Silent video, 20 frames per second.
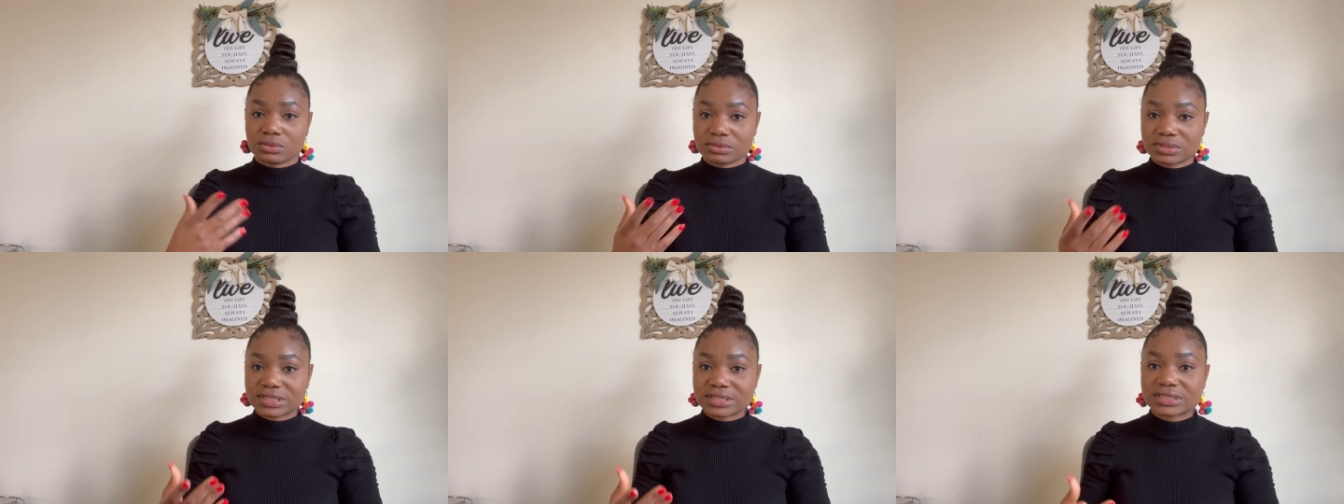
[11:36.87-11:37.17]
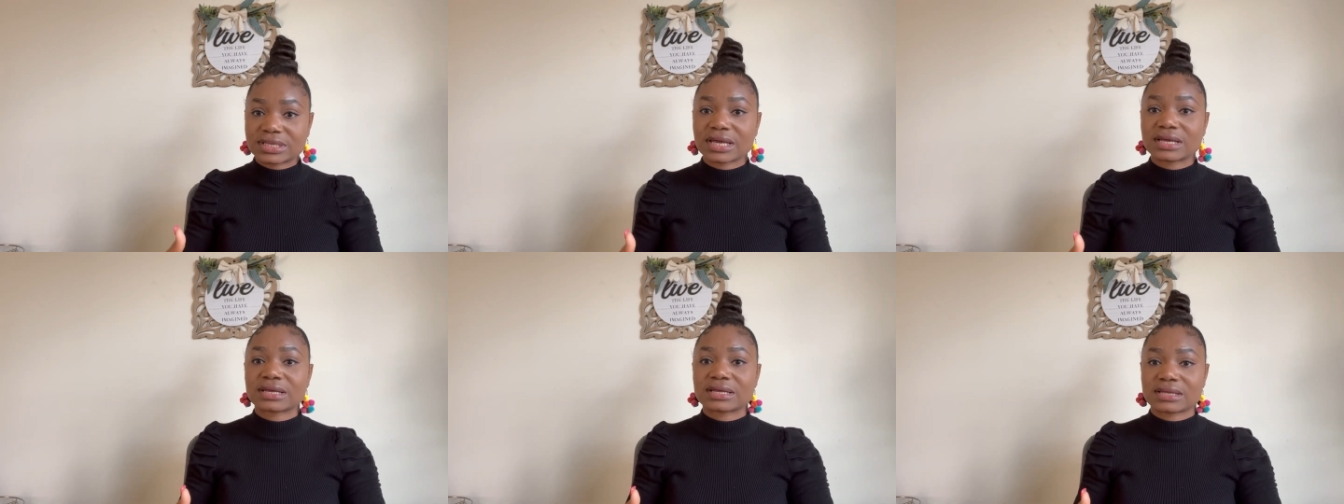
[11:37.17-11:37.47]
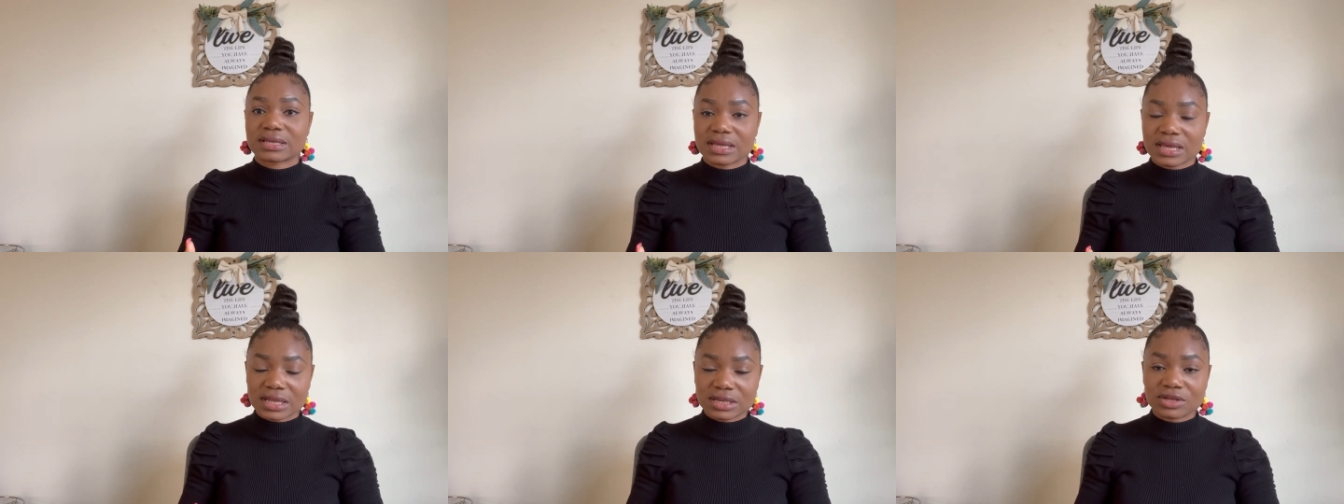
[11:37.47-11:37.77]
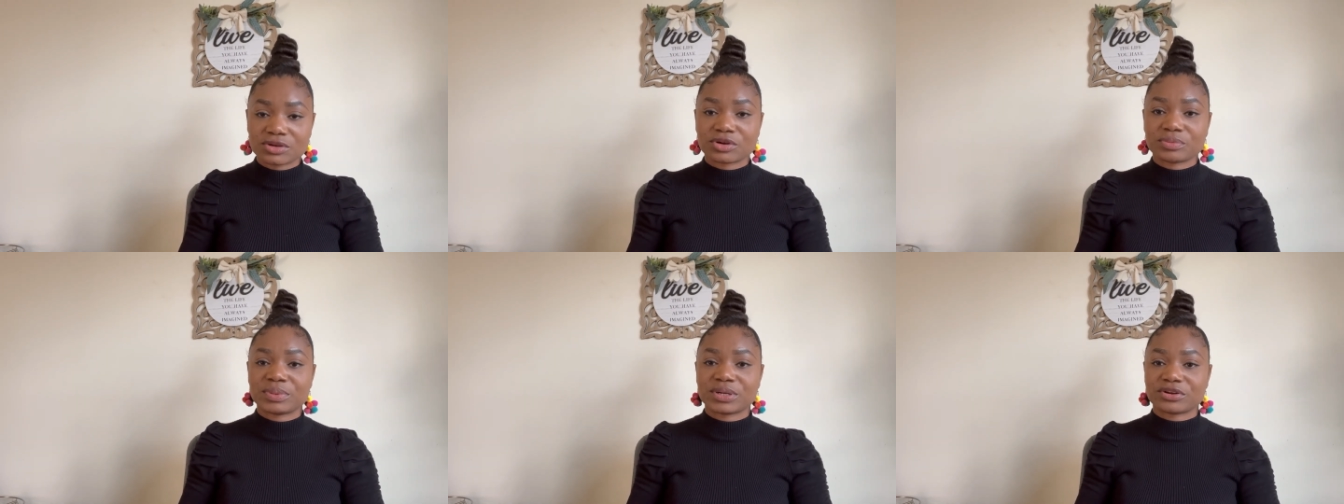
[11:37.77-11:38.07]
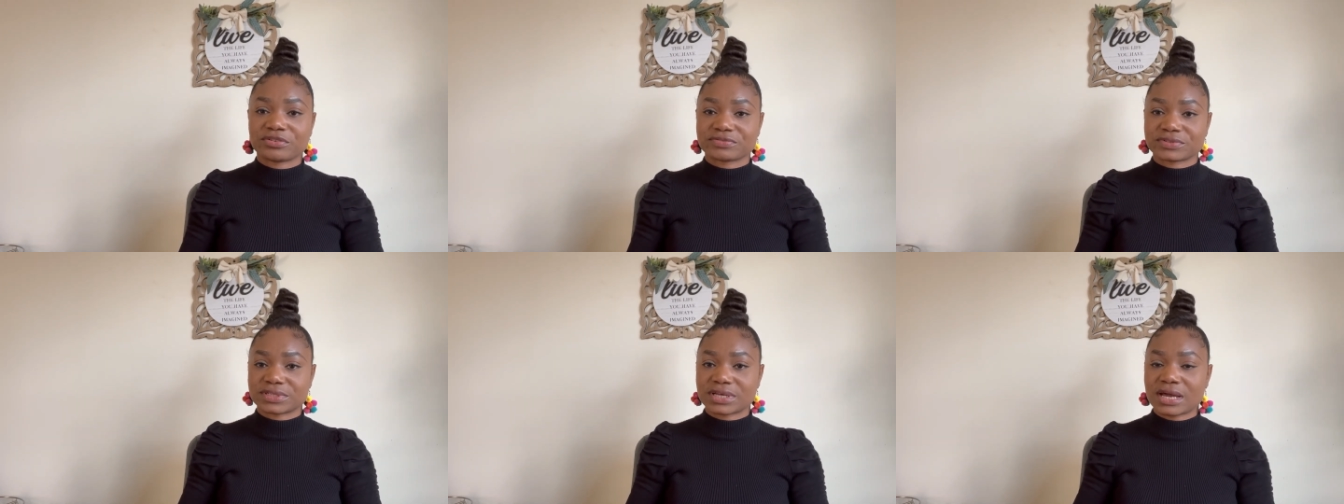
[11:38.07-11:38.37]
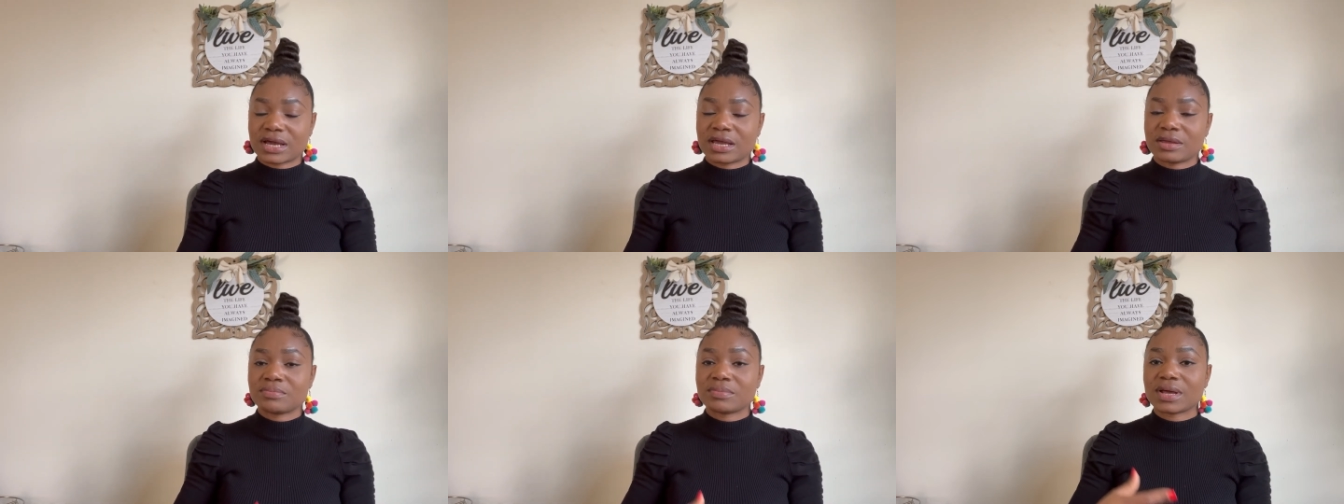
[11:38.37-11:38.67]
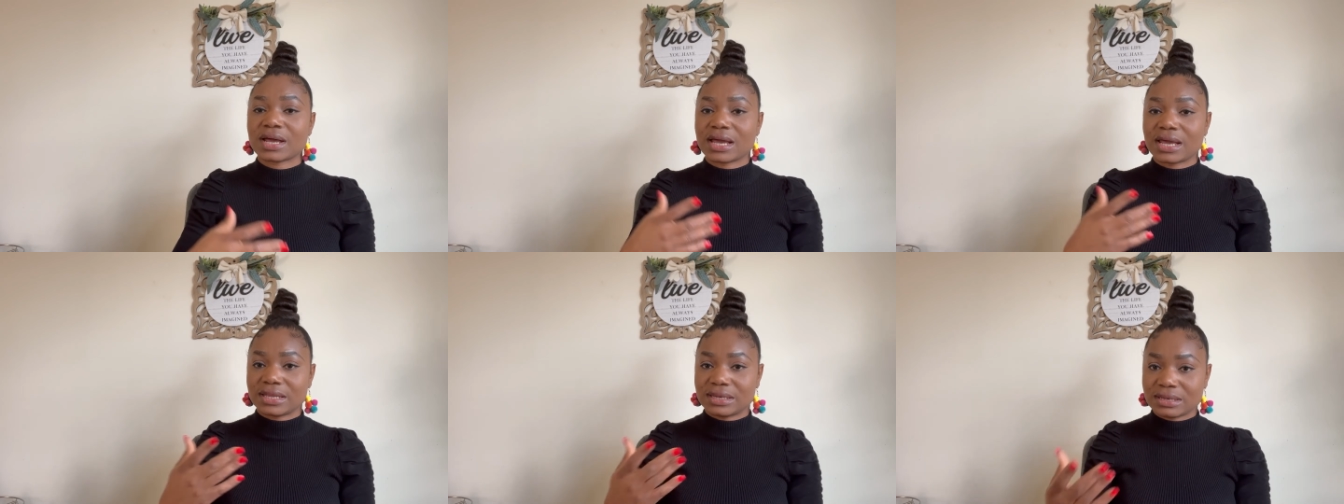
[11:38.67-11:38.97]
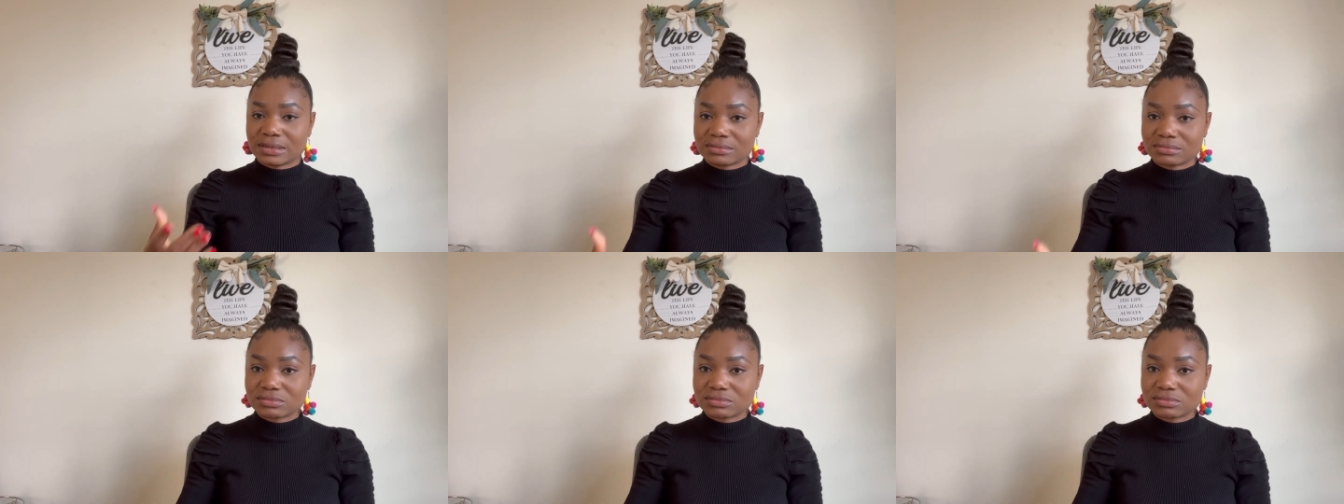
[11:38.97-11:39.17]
take a little bit of time and